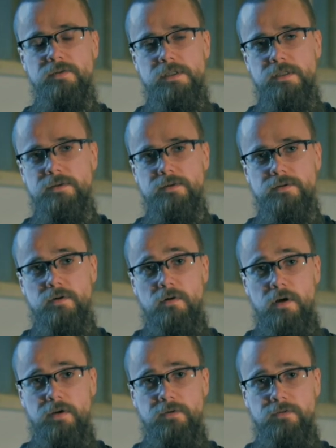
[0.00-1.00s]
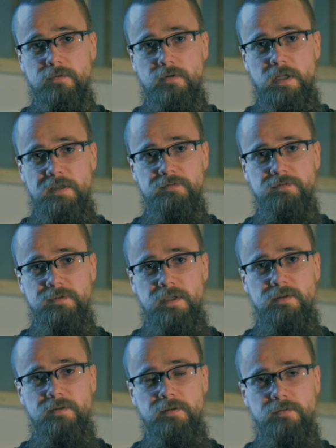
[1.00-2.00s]
in Jesus Christ's life,
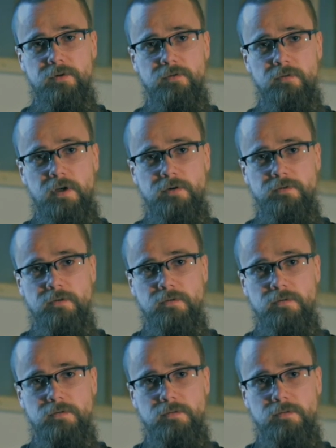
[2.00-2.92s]
death, and resurrection.